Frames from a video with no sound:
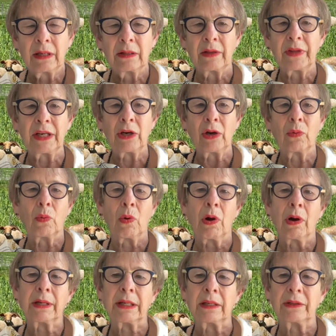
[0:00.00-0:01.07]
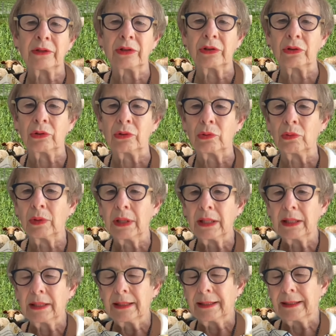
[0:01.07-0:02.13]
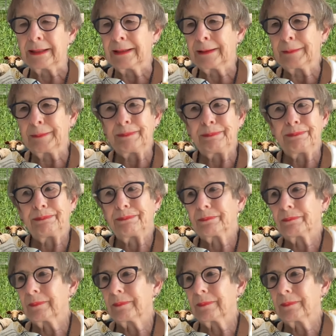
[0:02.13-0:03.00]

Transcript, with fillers: that they don't walk into, um,